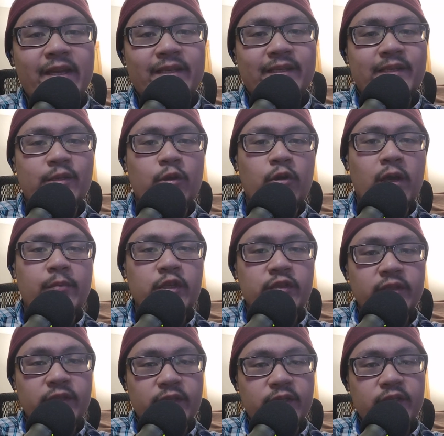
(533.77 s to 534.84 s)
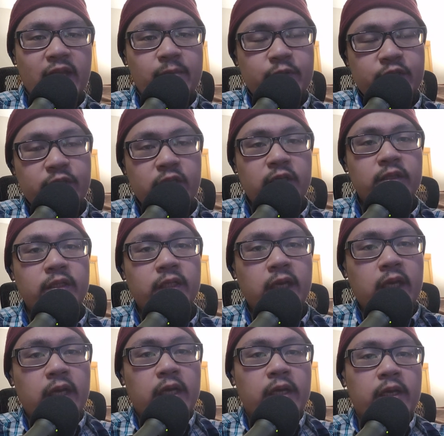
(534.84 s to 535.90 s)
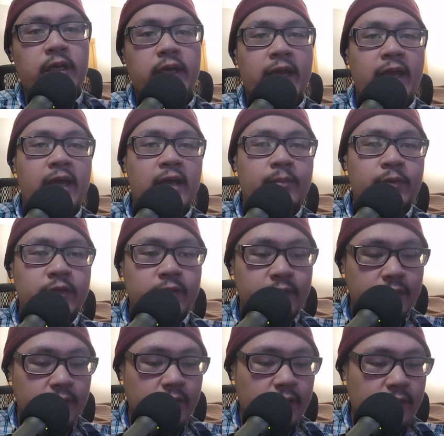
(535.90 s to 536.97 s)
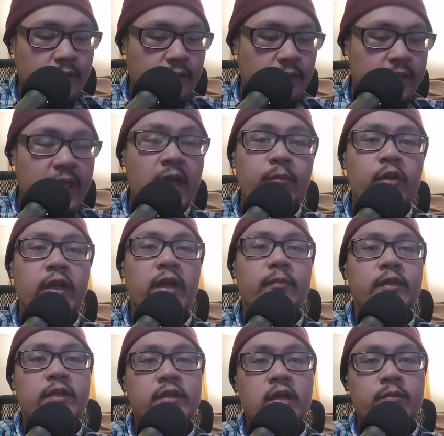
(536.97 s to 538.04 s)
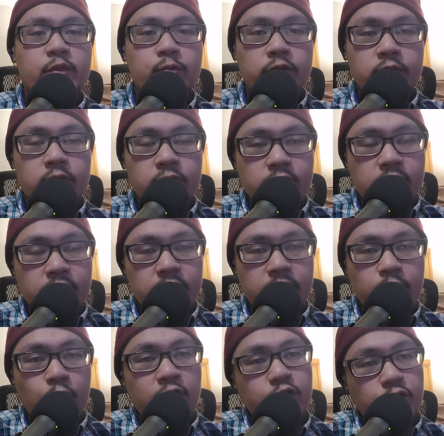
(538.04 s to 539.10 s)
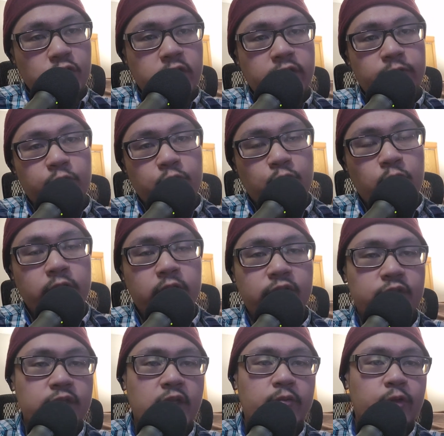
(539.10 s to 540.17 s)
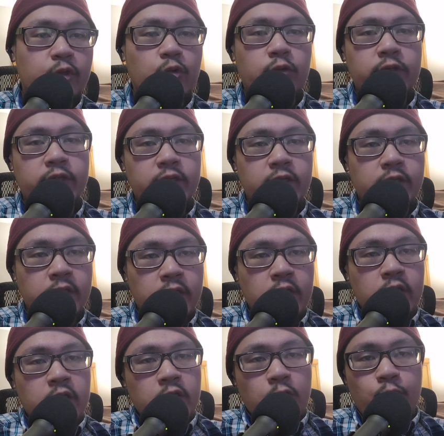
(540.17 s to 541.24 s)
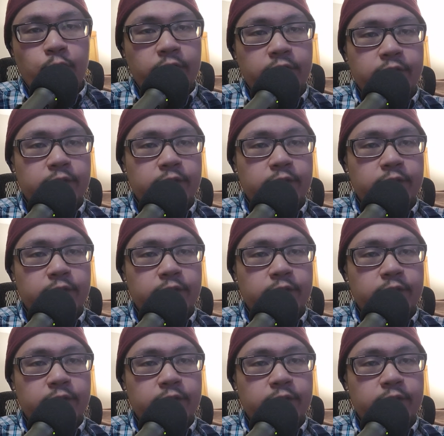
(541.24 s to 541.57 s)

So I'm using the Samsung app, camera app that comes with this, and then once you click record, it'll say recording with